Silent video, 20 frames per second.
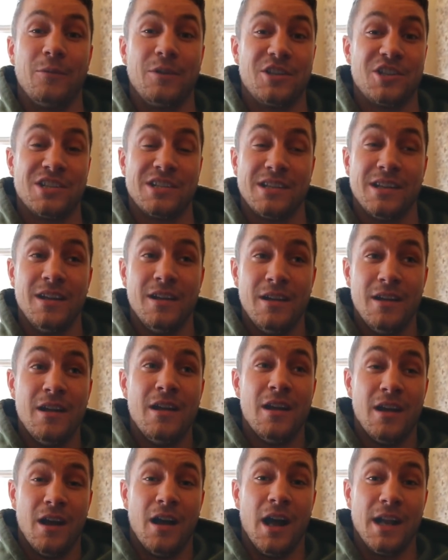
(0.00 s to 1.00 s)
which is
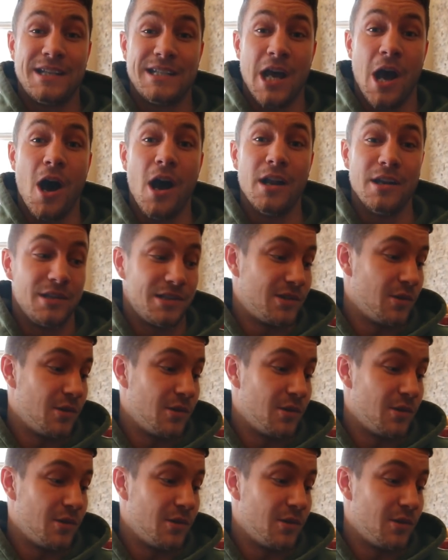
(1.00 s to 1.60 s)
a ton.